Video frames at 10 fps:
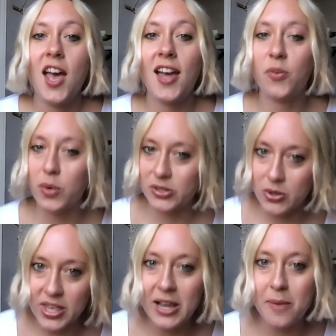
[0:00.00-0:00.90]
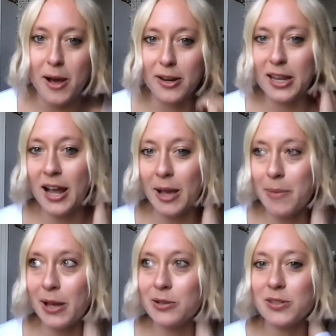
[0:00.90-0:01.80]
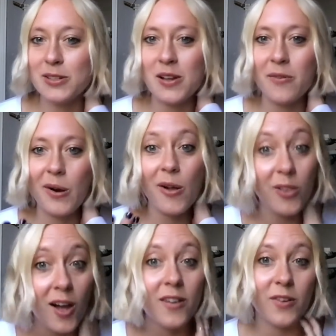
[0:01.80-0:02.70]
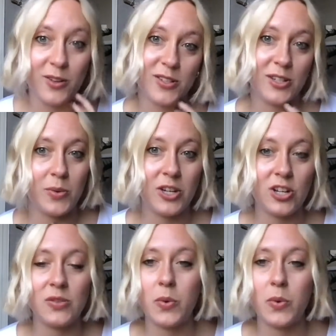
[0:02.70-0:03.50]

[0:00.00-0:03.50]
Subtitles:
And once you think about it, I bet you'll discover a lot of other situations